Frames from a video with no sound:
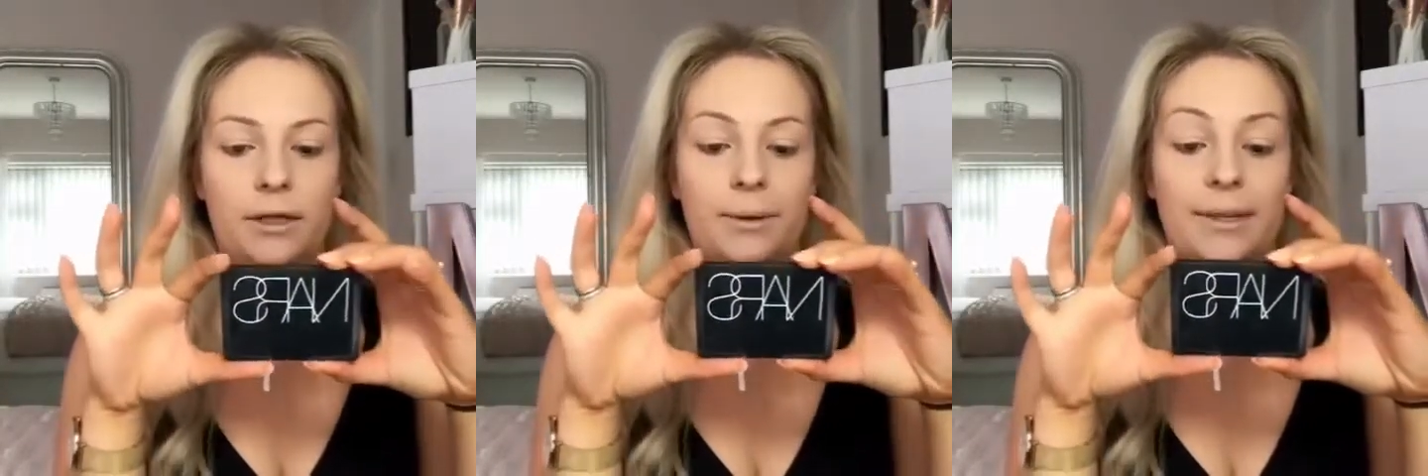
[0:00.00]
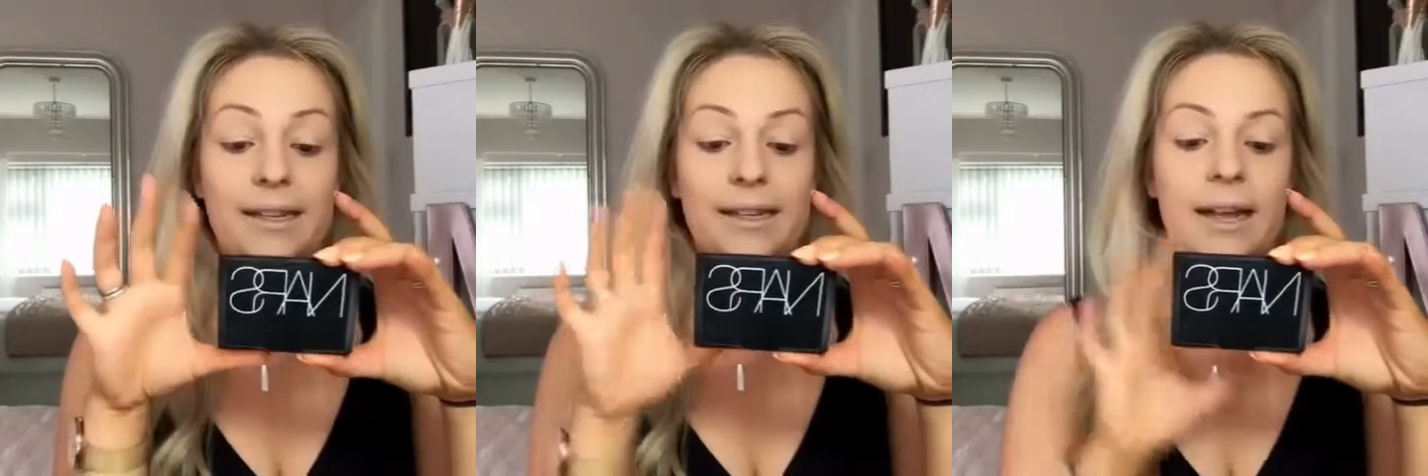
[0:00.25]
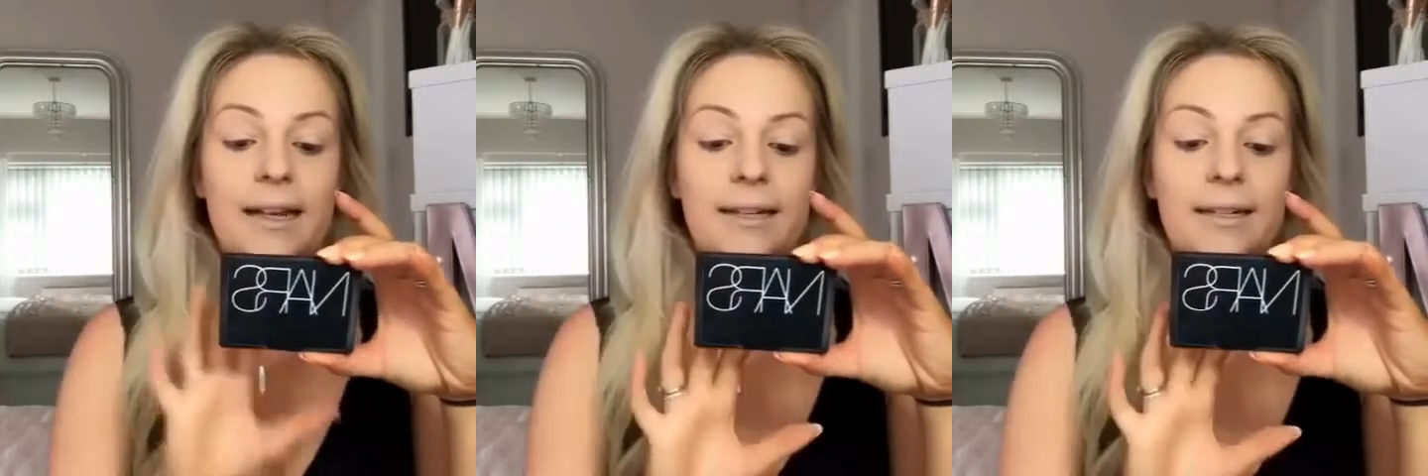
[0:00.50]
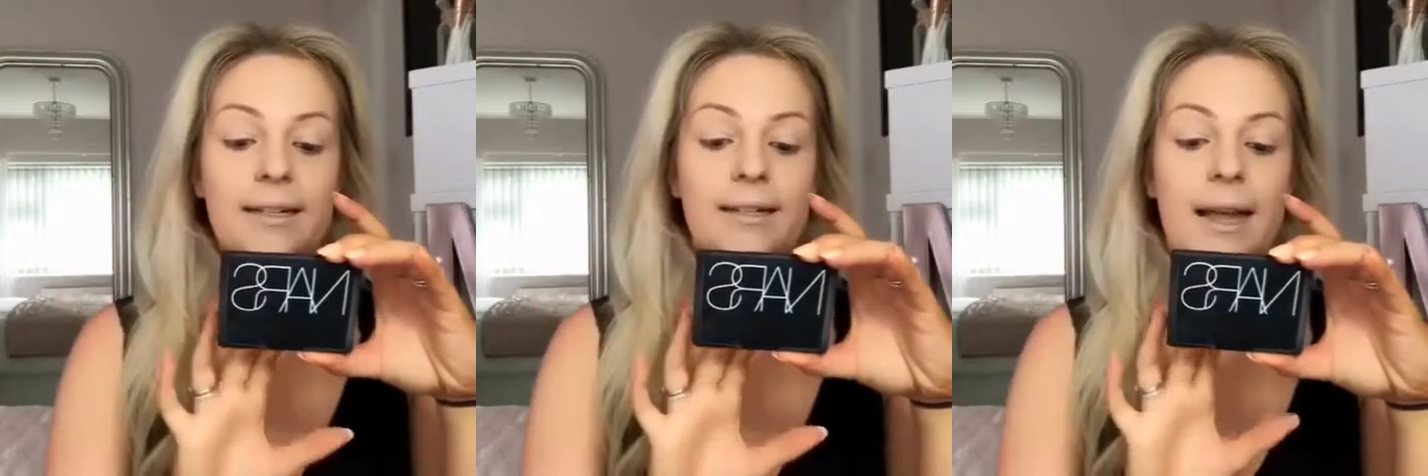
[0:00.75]
So it's
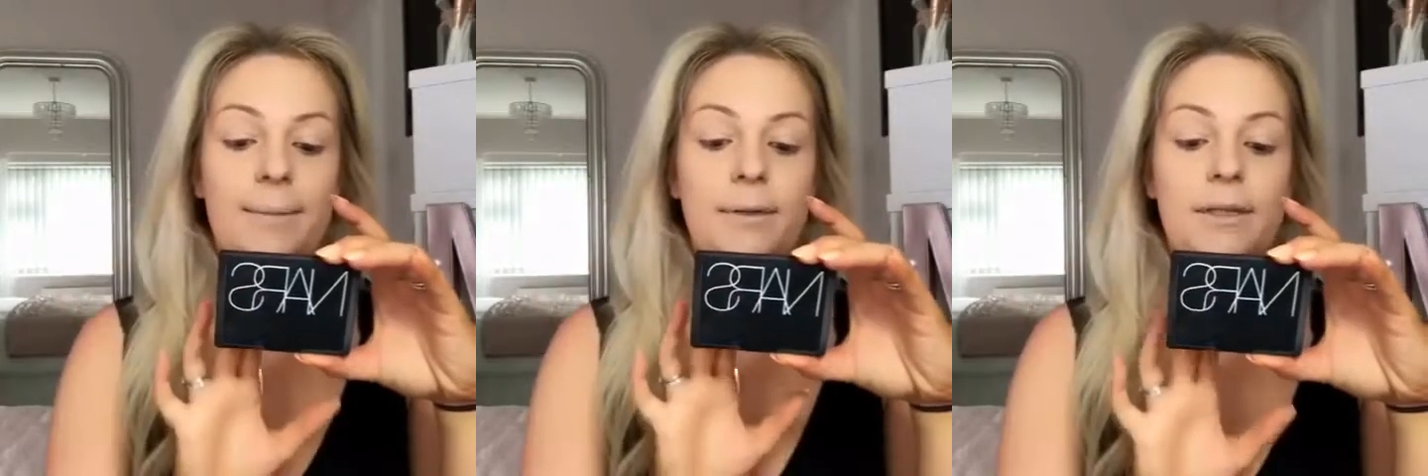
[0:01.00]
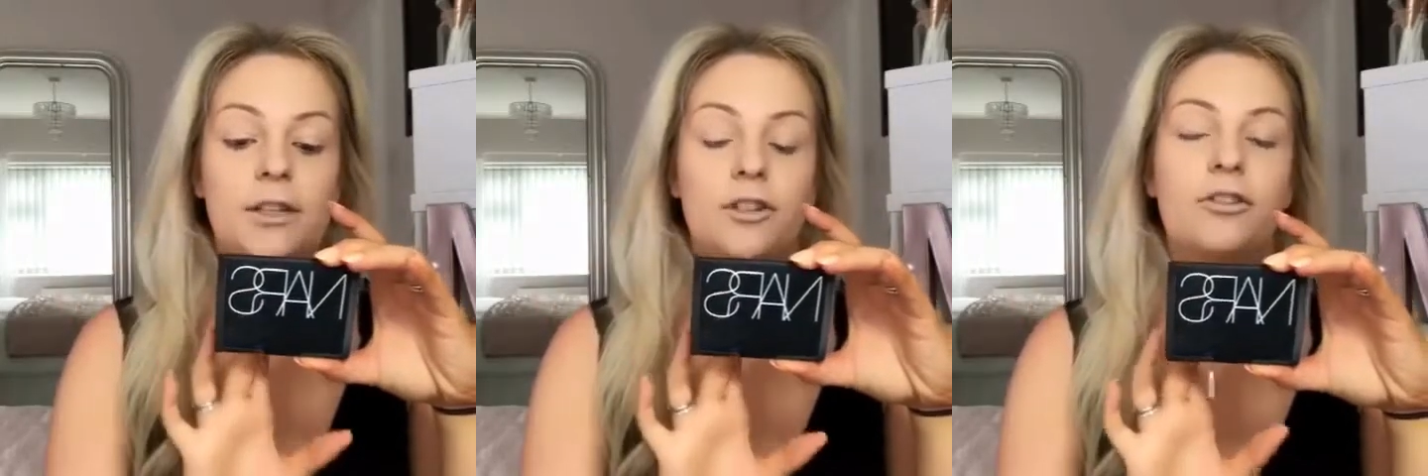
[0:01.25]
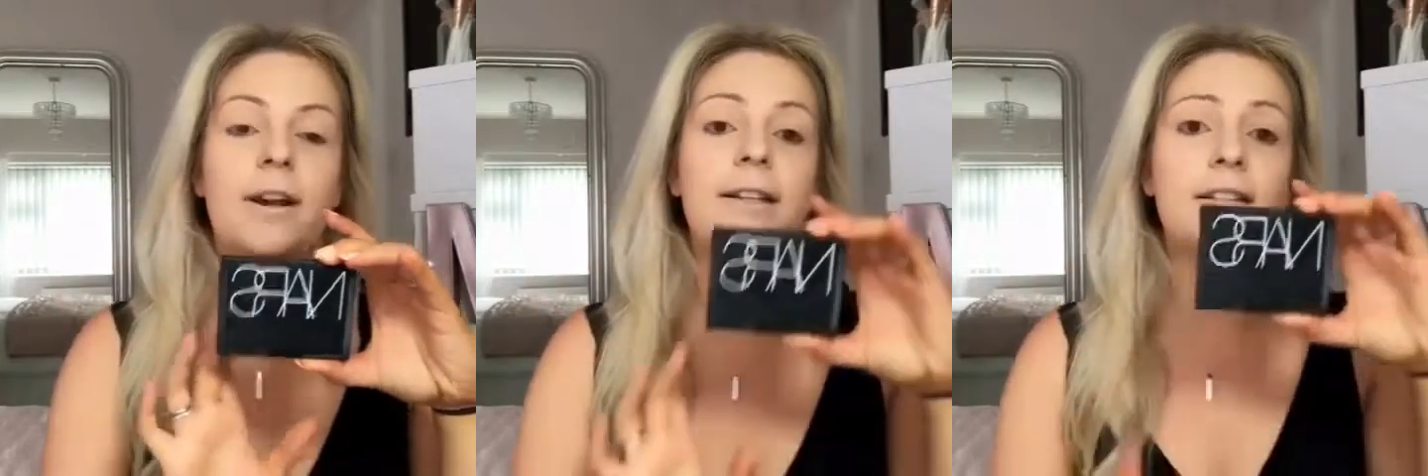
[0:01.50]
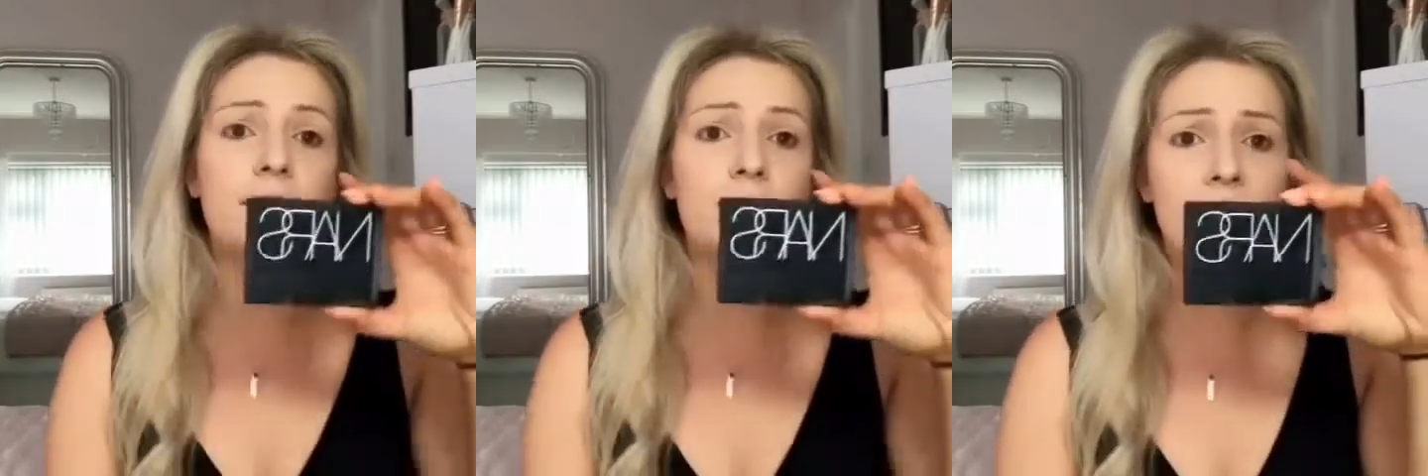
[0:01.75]
exactly the same. It's the
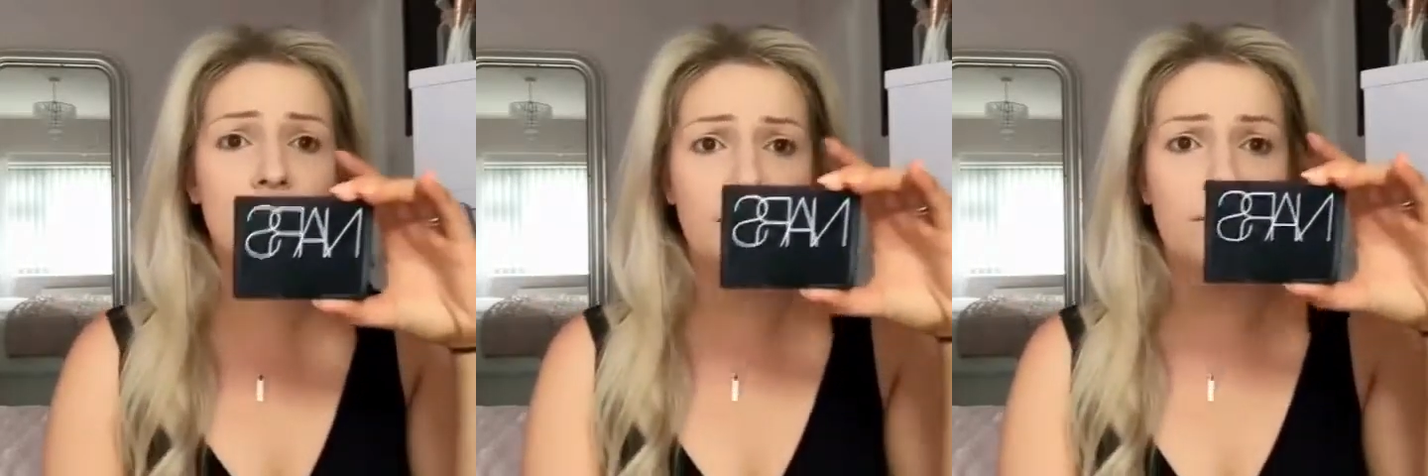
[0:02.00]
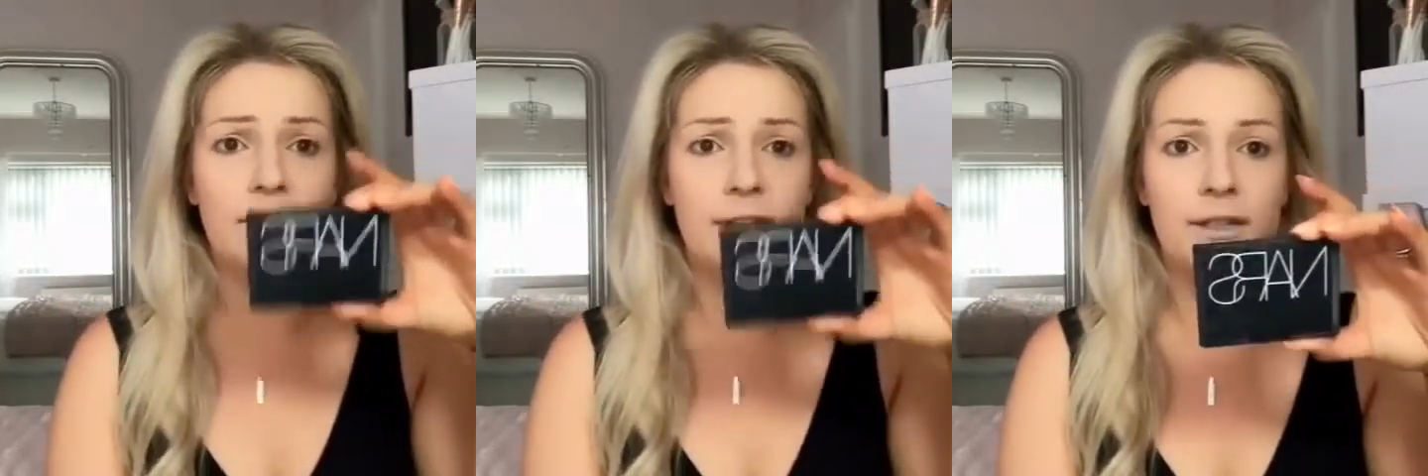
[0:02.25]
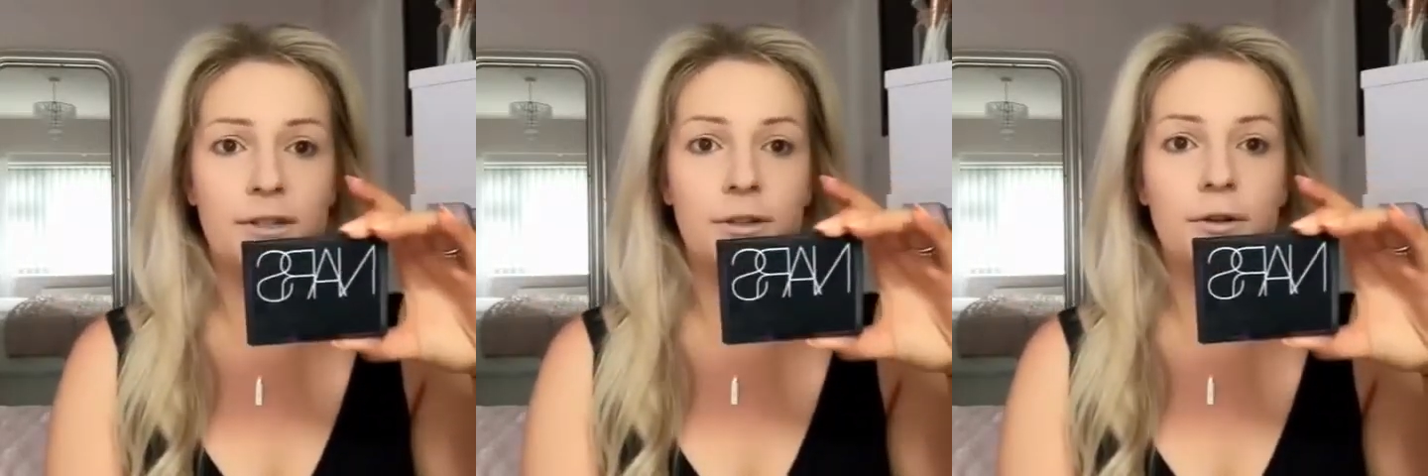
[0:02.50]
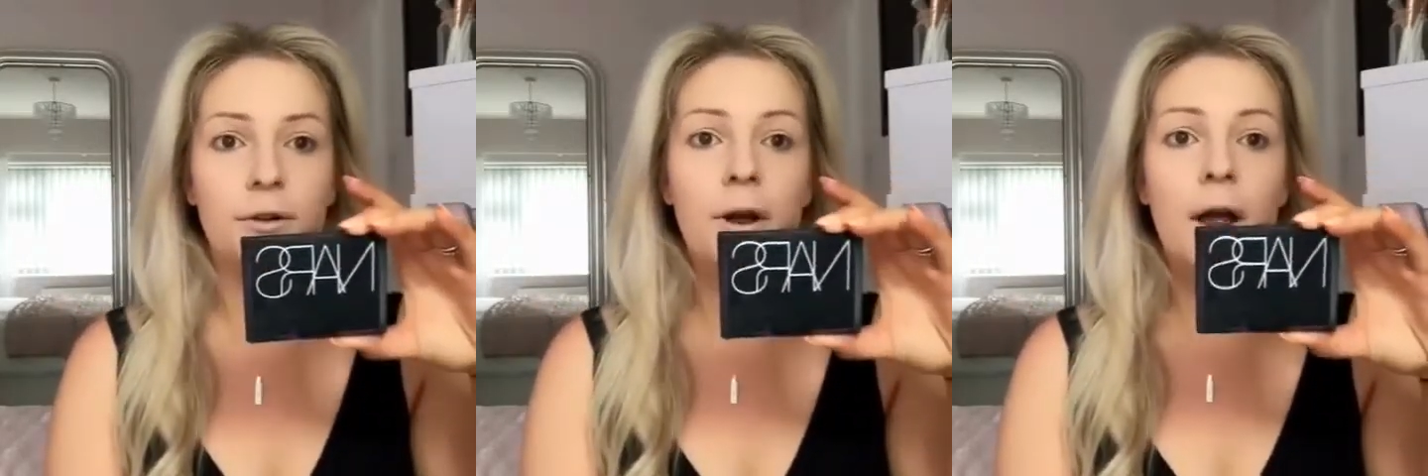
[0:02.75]
translucent
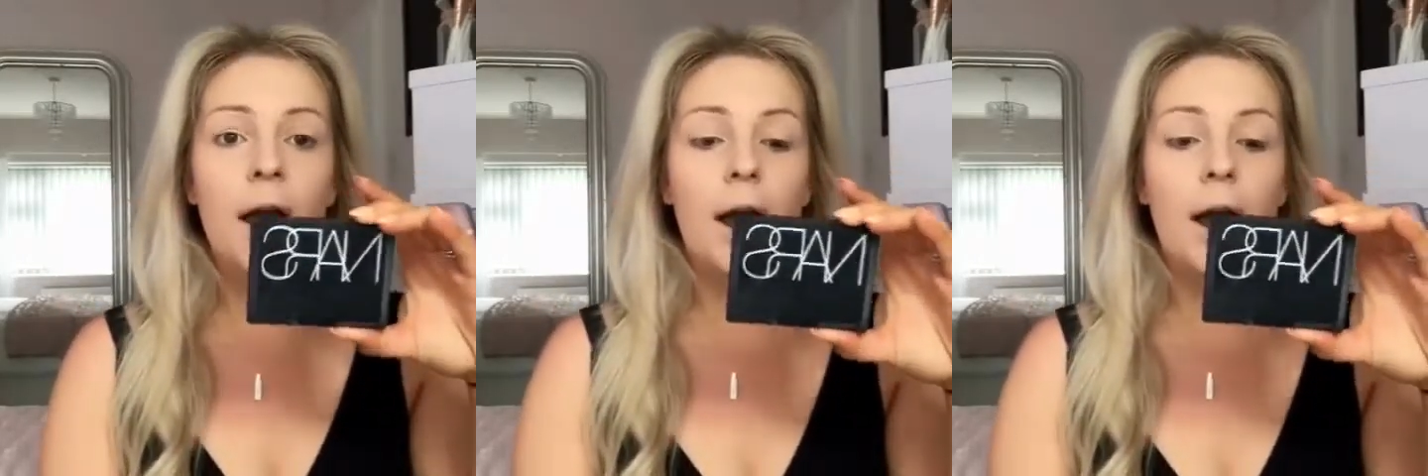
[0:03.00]
crystal,